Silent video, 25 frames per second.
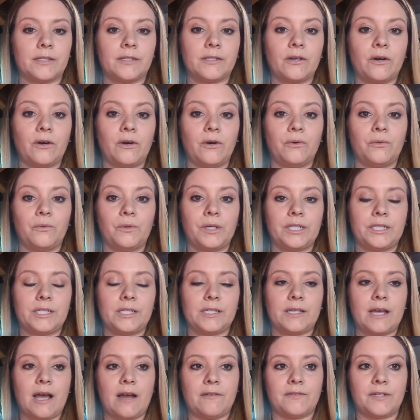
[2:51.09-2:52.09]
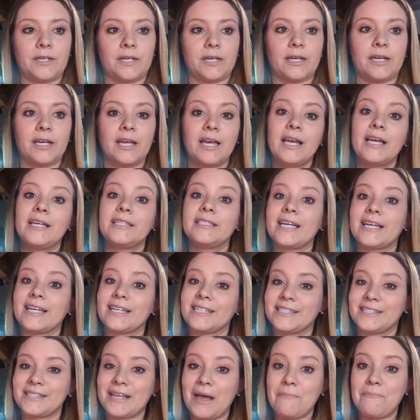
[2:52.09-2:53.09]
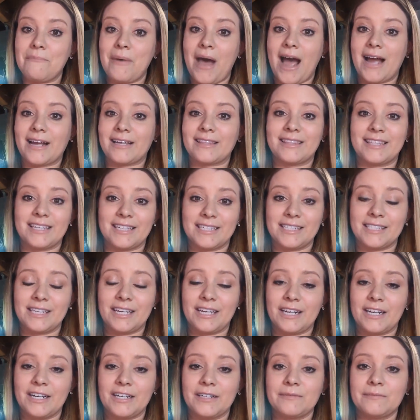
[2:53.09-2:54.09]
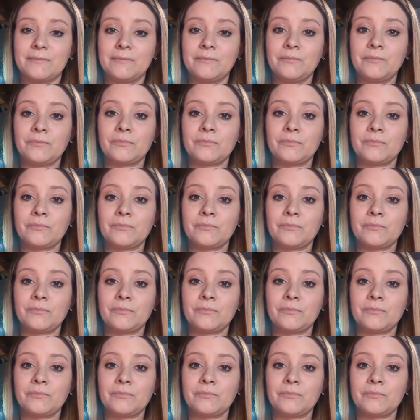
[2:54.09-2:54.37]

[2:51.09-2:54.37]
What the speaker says: So we just have to take a step back this year,